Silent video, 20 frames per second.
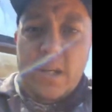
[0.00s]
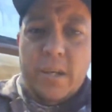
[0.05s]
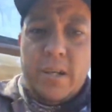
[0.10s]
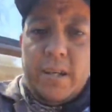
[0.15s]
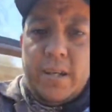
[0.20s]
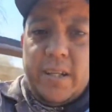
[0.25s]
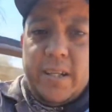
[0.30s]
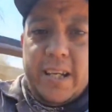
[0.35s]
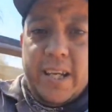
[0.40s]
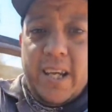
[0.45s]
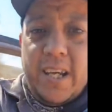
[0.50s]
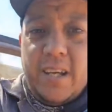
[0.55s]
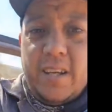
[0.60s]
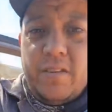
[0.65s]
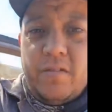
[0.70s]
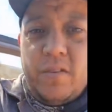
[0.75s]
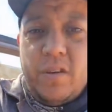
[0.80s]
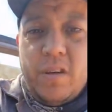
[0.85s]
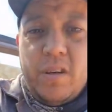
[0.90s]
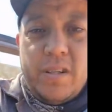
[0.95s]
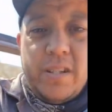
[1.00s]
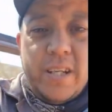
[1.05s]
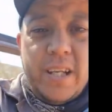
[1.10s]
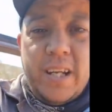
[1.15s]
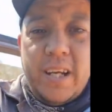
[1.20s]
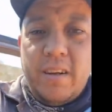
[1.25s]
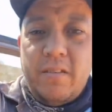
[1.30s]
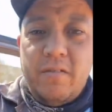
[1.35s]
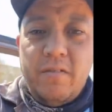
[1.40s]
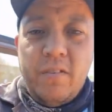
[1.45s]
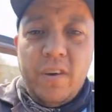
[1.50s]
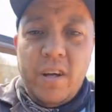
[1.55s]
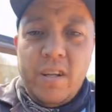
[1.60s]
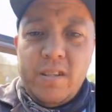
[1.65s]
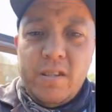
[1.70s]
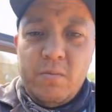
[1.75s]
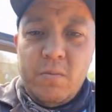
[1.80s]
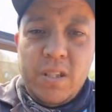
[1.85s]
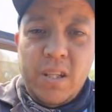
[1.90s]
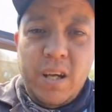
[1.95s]
And yeah, if you guys get out and find
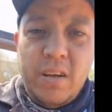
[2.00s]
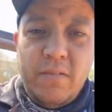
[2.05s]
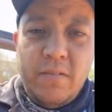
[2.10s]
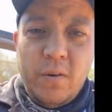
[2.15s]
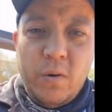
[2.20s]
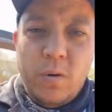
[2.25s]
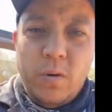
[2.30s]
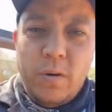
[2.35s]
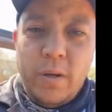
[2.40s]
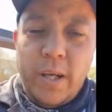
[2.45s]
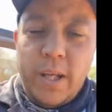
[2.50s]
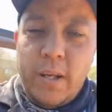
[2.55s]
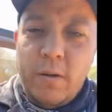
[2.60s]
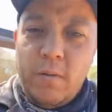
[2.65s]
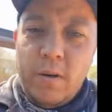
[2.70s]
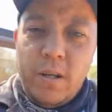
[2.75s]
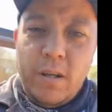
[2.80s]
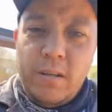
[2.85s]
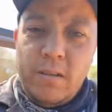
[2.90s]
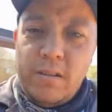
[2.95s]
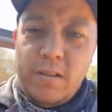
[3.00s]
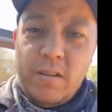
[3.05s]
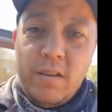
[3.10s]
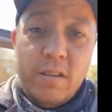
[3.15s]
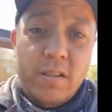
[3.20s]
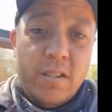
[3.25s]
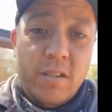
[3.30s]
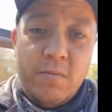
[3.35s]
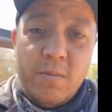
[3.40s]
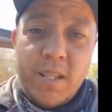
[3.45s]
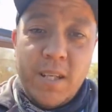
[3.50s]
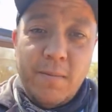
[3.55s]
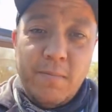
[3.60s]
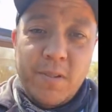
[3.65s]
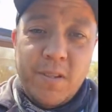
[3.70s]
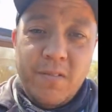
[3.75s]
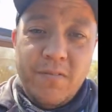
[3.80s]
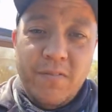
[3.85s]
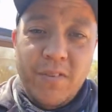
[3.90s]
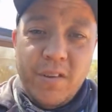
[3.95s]
some stuff, or anyone's got some tips
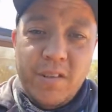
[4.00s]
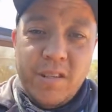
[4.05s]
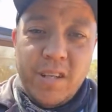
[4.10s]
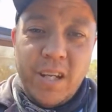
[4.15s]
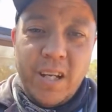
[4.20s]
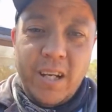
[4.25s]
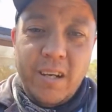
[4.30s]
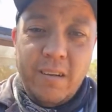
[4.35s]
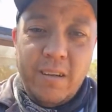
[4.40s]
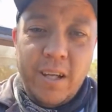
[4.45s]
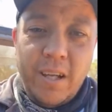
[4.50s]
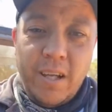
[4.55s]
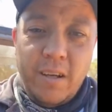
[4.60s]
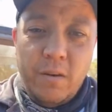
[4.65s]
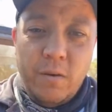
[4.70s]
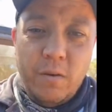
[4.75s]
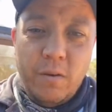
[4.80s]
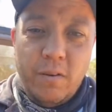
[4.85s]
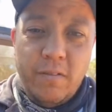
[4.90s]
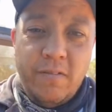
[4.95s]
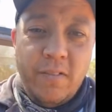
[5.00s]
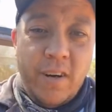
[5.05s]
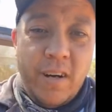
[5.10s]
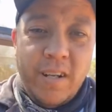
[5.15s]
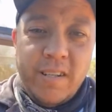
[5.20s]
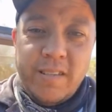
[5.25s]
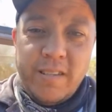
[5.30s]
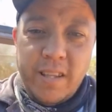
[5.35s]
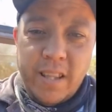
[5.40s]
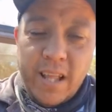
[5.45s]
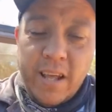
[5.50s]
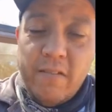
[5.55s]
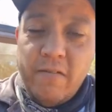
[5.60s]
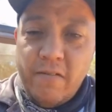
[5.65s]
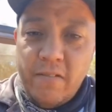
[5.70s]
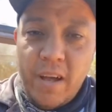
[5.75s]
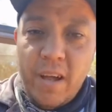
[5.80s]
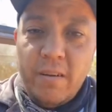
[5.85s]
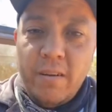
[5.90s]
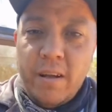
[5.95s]
on fossicking out here or finds that they've
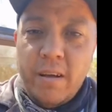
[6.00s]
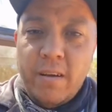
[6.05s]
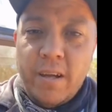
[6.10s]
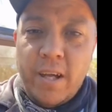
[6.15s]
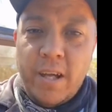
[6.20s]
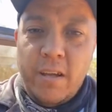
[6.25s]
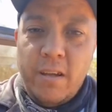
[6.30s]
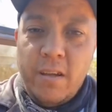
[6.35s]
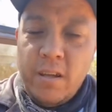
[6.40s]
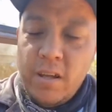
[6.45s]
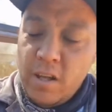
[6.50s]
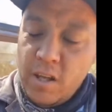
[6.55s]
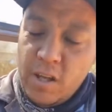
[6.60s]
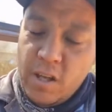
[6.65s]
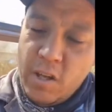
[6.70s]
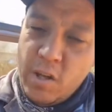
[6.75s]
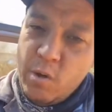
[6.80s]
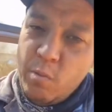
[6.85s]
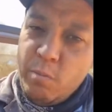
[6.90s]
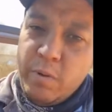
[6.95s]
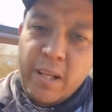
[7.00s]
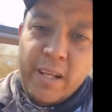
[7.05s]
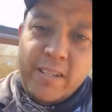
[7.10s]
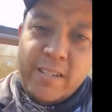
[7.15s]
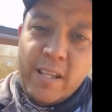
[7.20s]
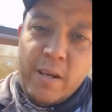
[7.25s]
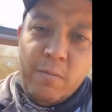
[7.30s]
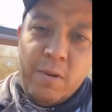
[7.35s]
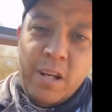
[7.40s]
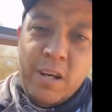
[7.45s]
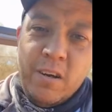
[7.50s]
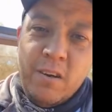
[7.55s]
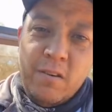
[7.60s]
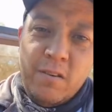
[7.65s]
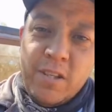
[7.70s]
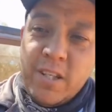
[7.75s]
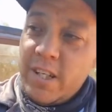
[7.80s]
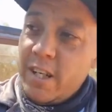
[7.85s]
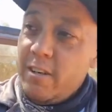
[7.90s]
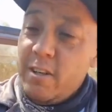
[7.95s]
found out here, please let me know.
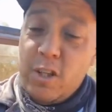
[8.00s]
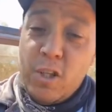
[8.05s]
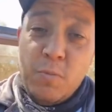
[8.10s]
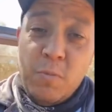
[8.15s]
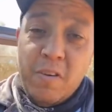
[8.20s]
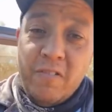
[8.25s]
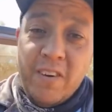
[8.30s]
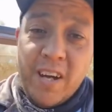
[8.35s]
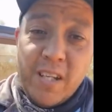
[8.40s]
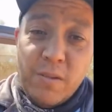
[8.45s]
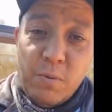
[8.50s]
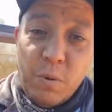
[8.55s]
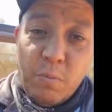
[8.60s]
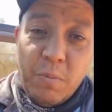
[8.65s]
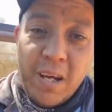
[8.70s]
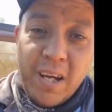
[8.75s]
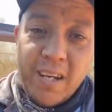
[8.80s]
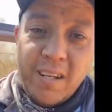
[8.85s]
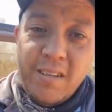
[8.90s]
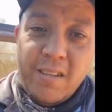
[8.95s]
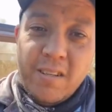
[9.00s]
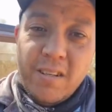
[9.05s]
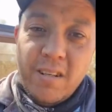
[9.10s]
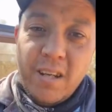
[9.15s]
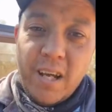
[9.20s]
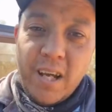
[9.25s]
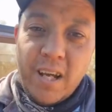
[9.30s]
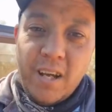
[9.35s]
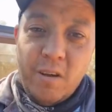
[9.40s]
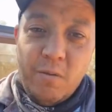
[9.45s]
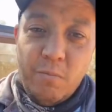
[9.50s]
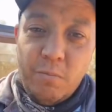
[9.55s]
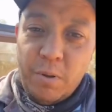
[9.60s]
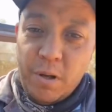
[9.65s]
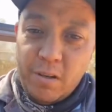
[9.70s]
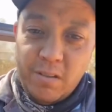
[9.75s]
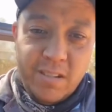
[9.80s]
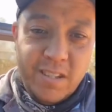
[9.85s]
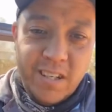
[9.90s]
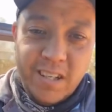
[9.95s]
Share it to my Facebook page,
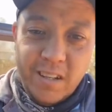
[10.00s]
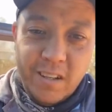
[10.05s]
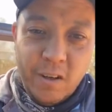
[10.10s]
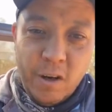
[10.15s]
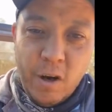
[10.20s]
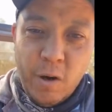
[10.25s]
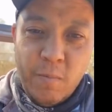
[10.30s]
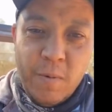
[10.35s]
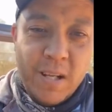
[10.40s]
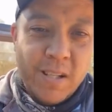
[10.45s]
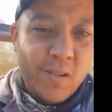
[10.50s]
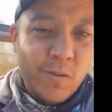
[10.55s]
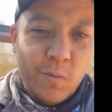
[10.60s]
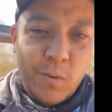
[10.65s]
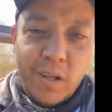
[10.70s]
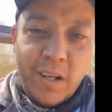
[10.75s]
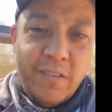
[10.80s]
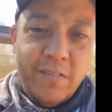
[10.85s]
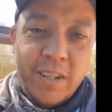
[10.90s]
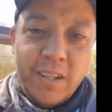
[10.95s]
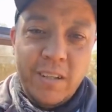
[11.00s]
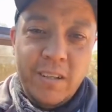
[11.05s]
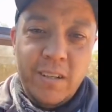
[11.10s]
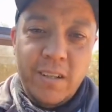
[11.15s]
post it in the comments, whatever.